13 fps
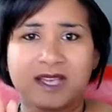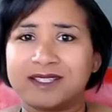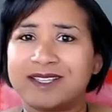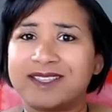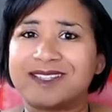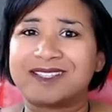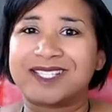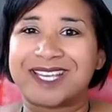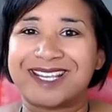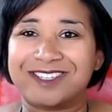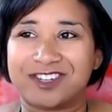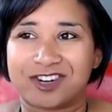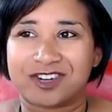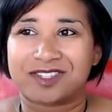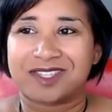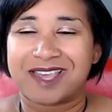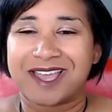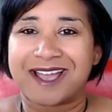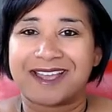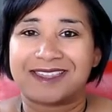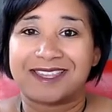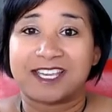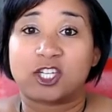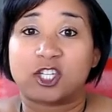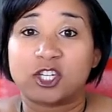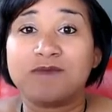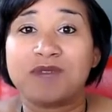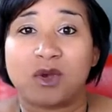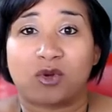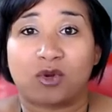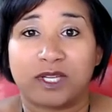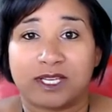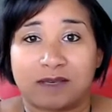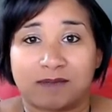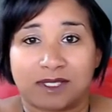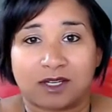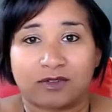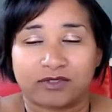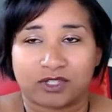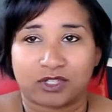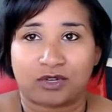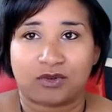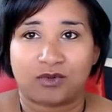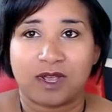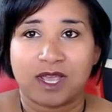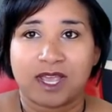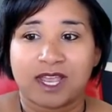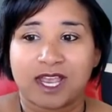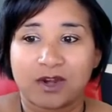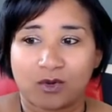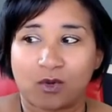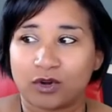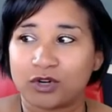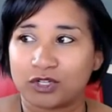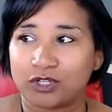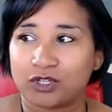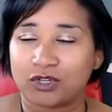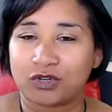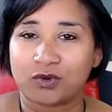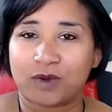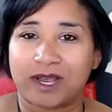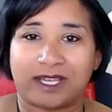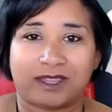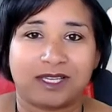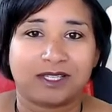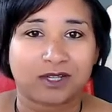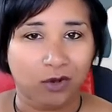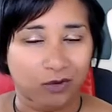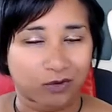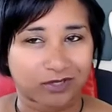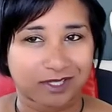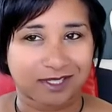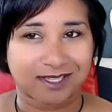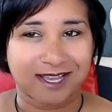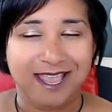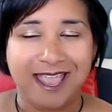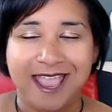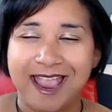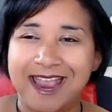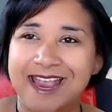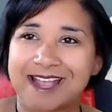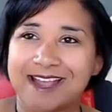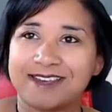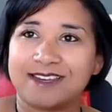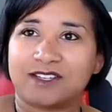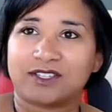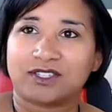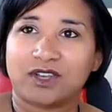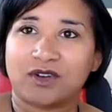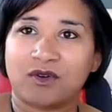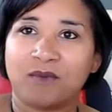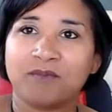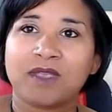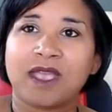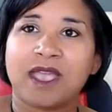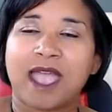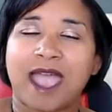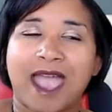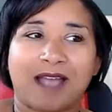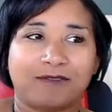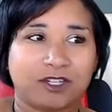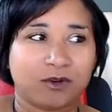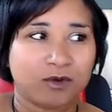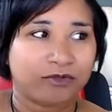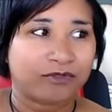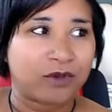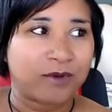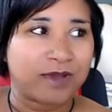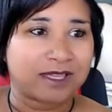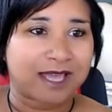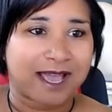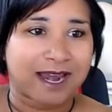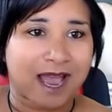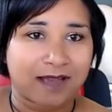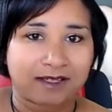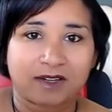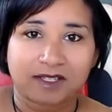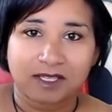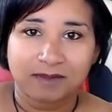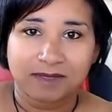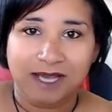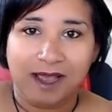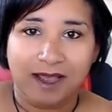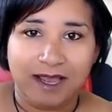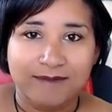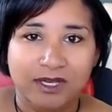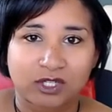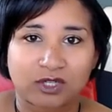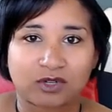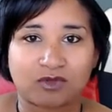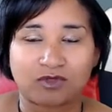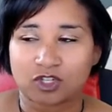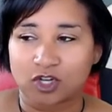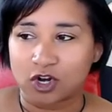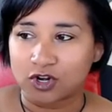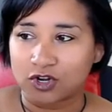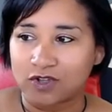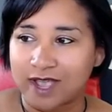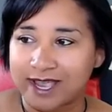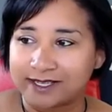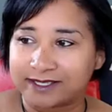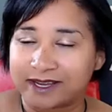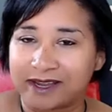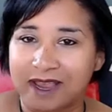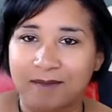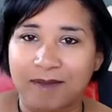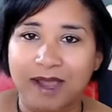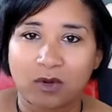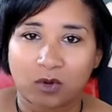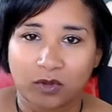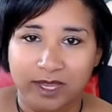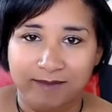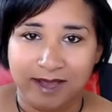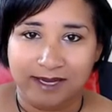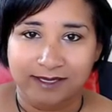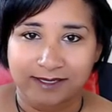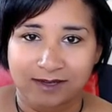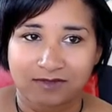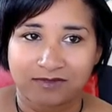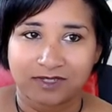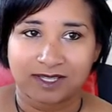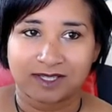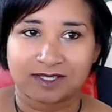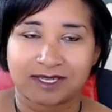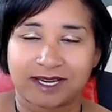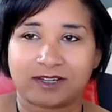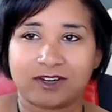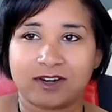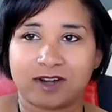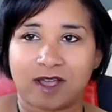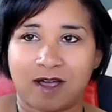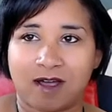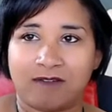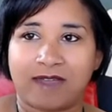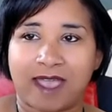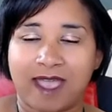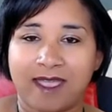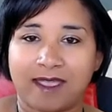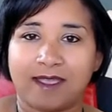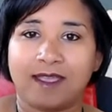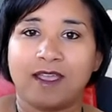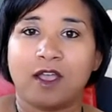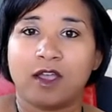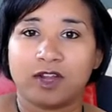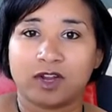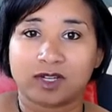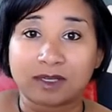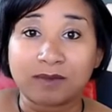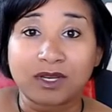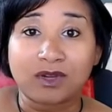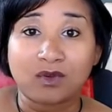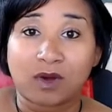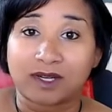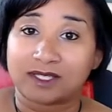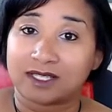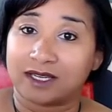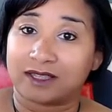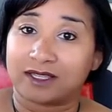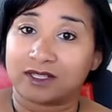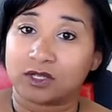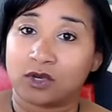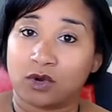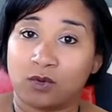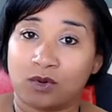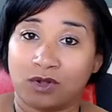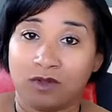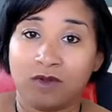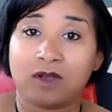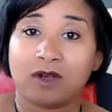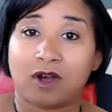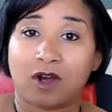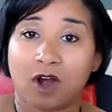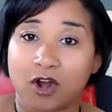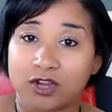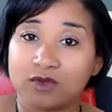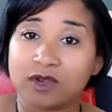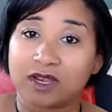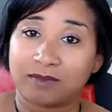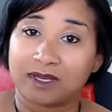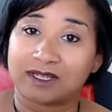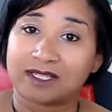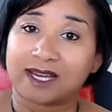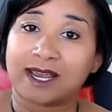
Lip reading: to the standards that they should be holding themselves to in order to hit these goals. And so after reviewing that, I took some time to journal and say, am I holding myself to the standard of, hey, you're somebody who wants to hit this goal. Are you committed